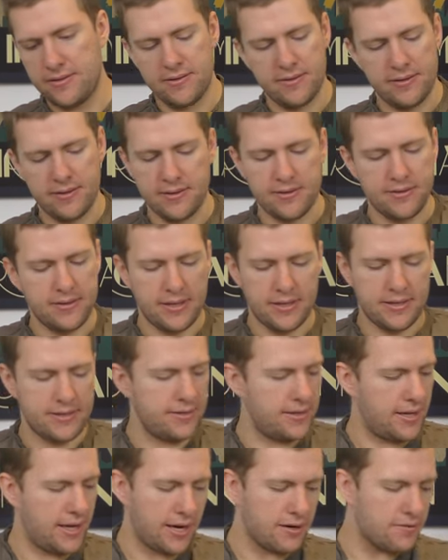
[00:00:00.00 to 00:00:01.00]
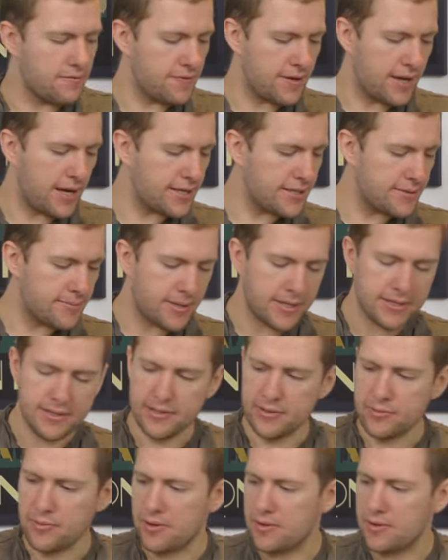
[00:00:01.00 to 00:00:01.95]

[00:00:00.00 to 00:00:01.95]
it's it's the healthy aspect is what